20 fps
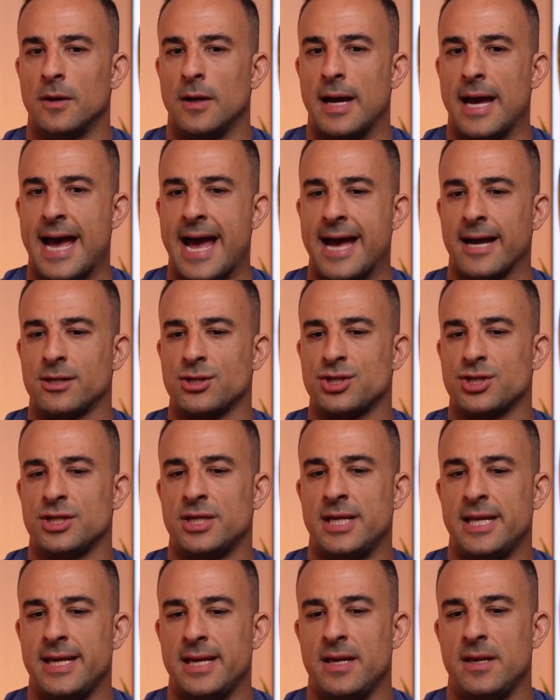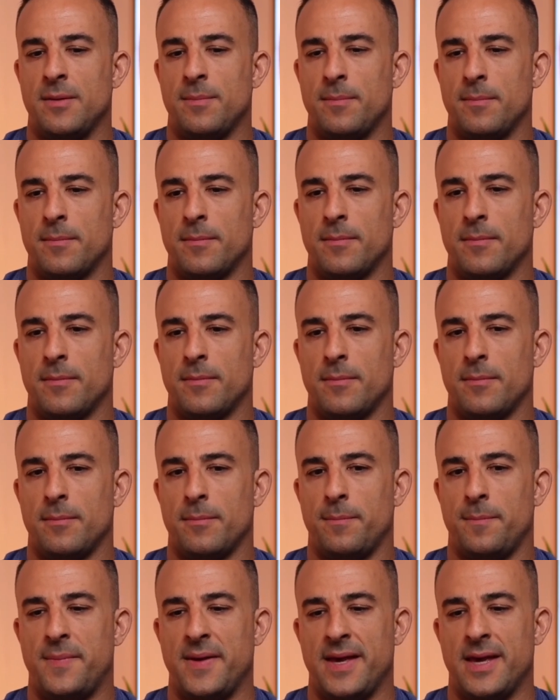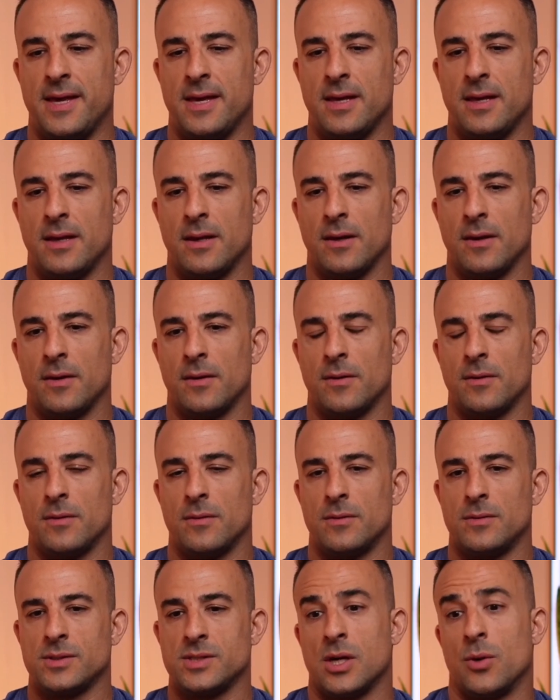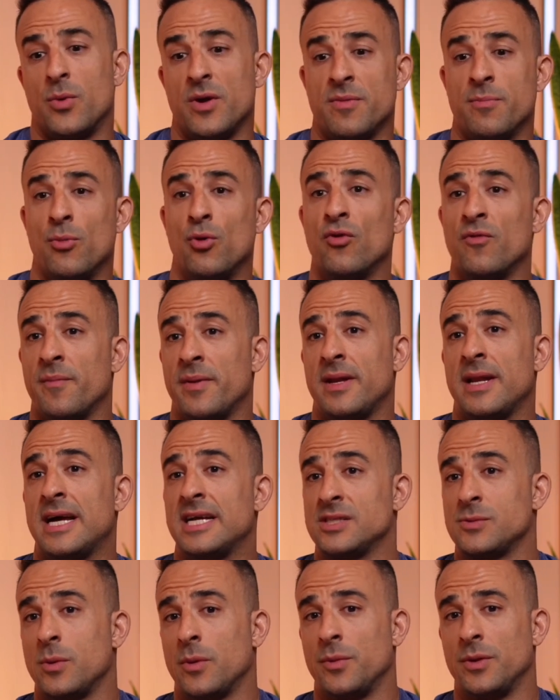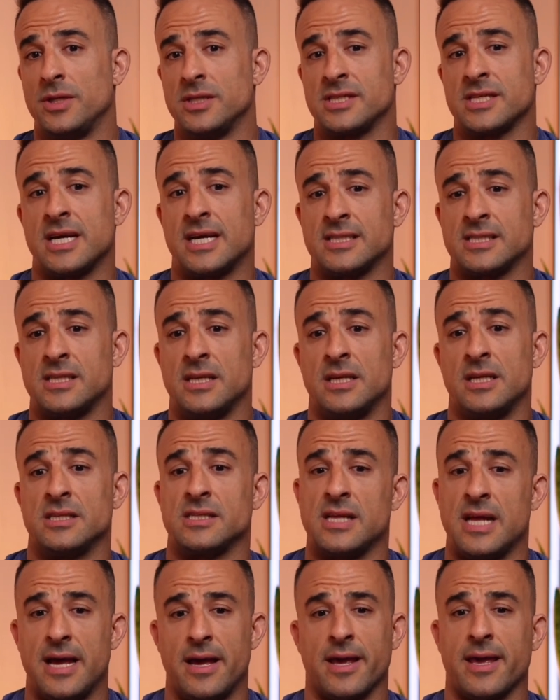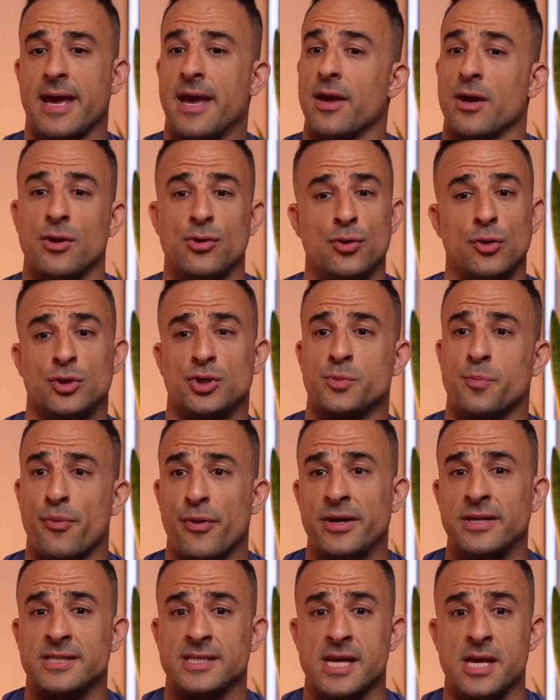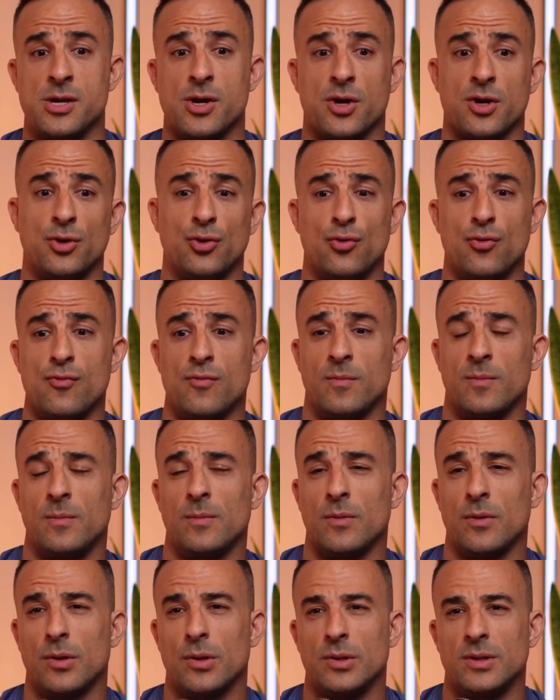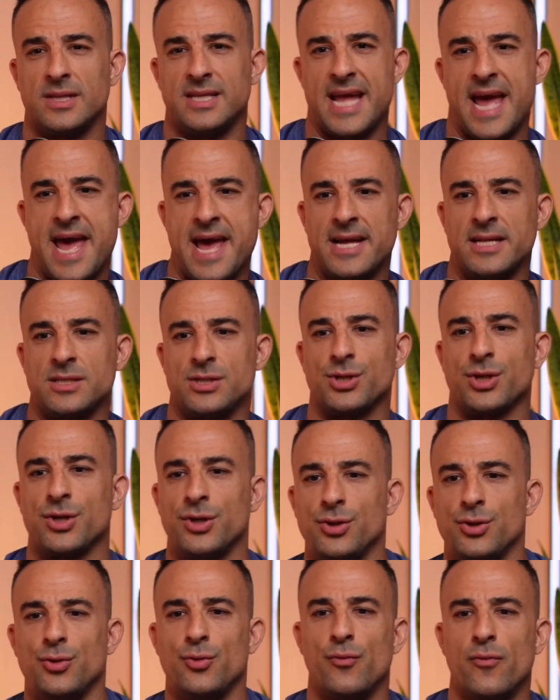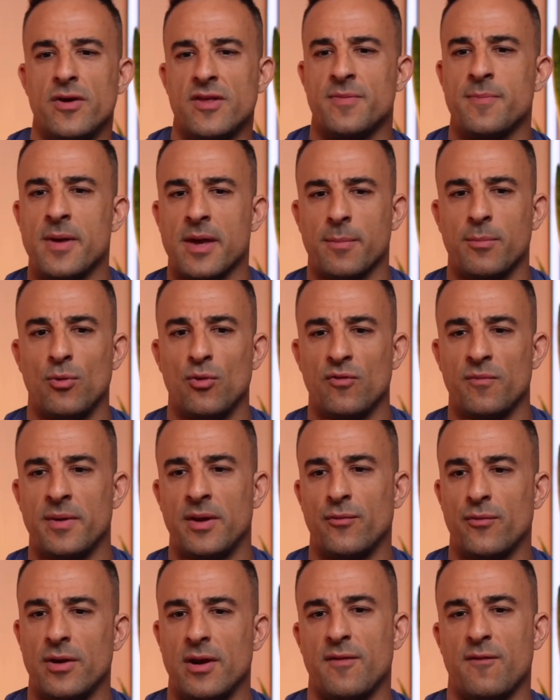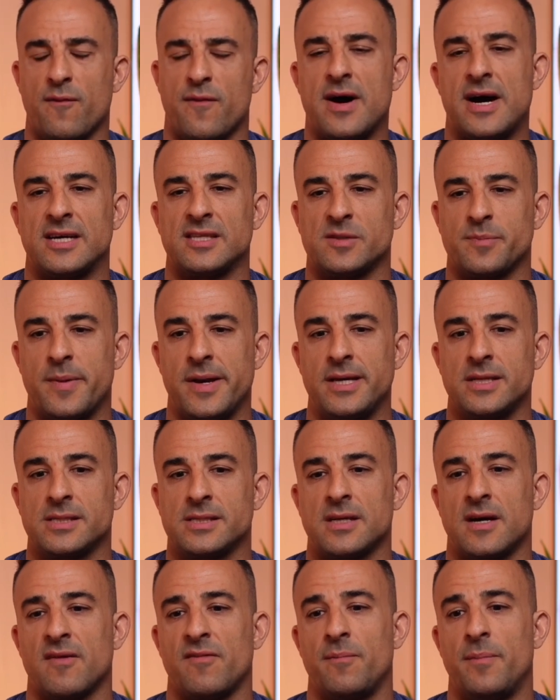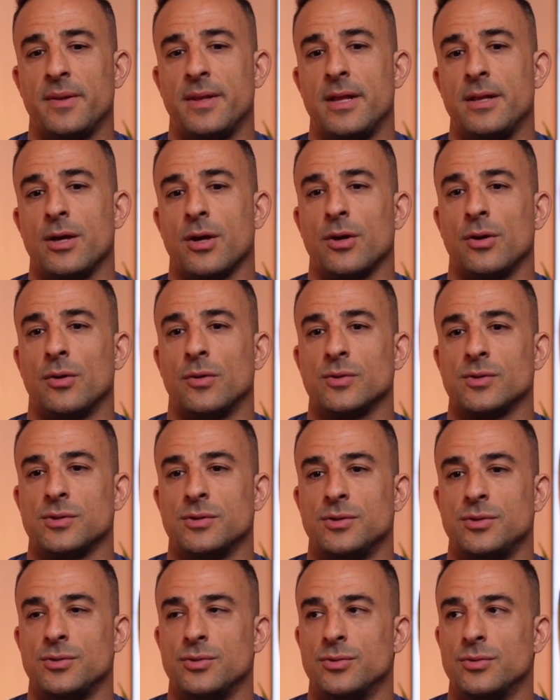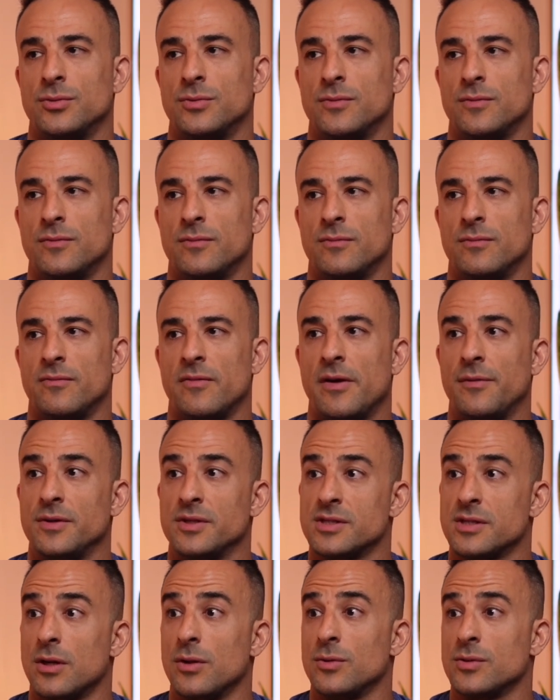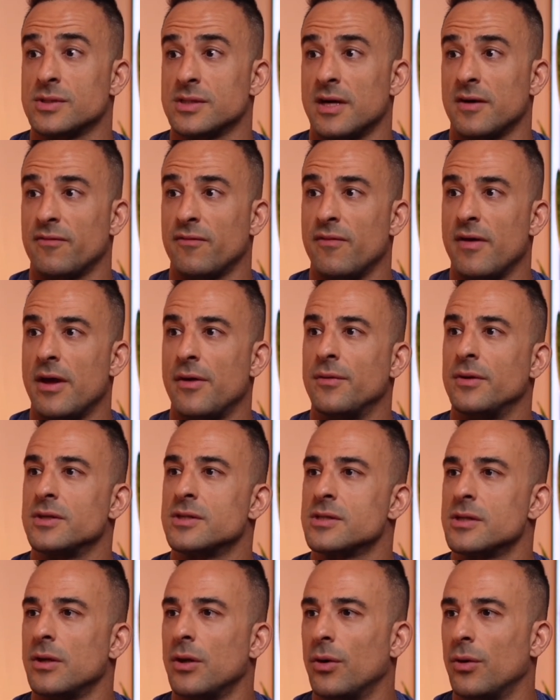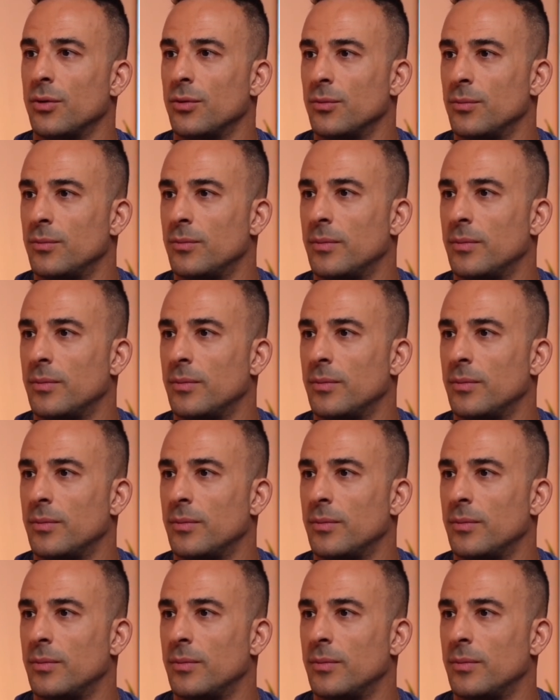actually being, so with movement, as we were discussing, there's like, okay, you can do sprinting, you can do dance, you can do rhythmic movement, really fast-paced stuff, but then you can also do very slow stuff, very slow,